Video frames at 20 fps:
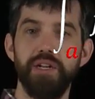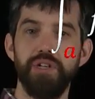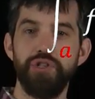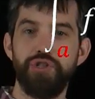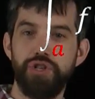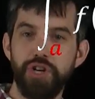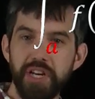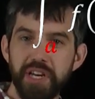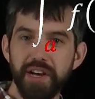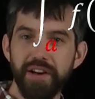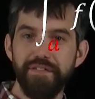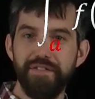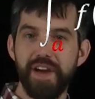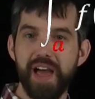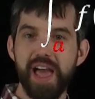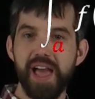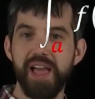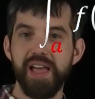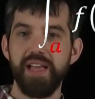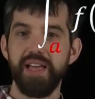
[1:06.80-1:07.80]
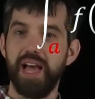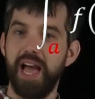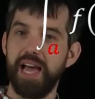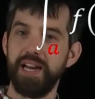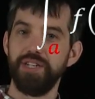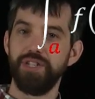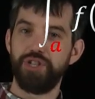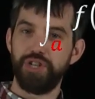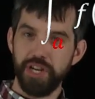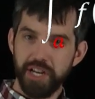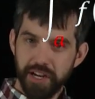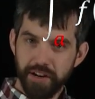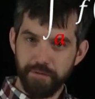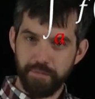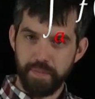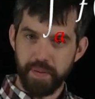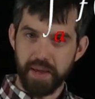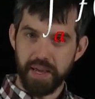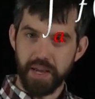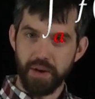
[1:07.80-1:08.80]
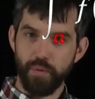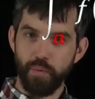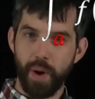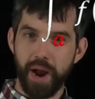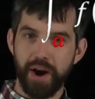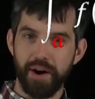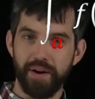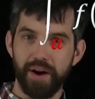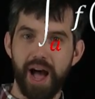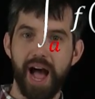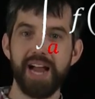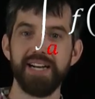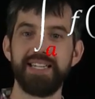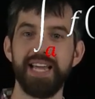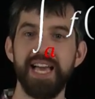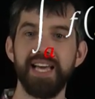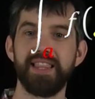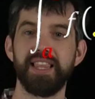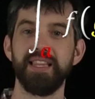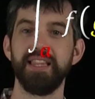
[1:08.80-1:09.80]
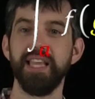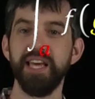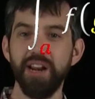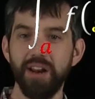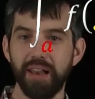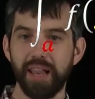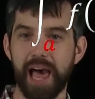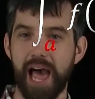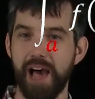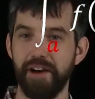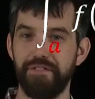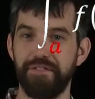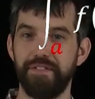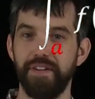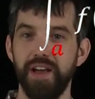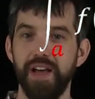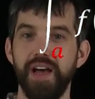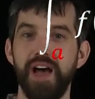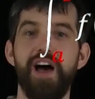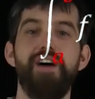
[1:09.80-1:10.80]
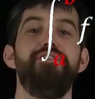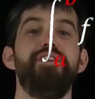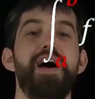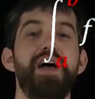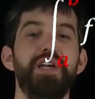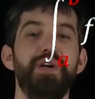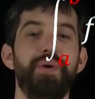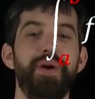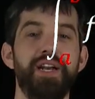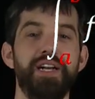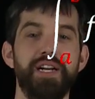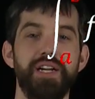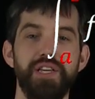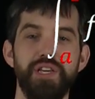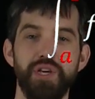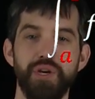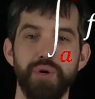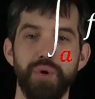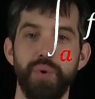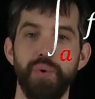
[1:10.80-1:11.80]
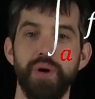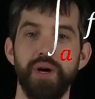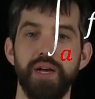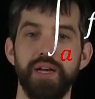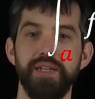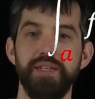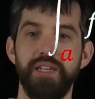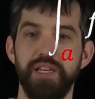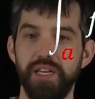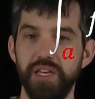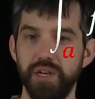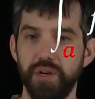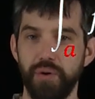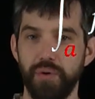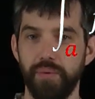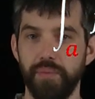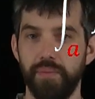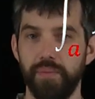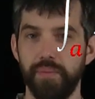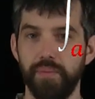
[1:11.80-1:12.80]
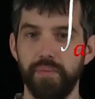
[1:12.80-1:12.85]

g of a and g of b, where I take the little f evaluated at u du.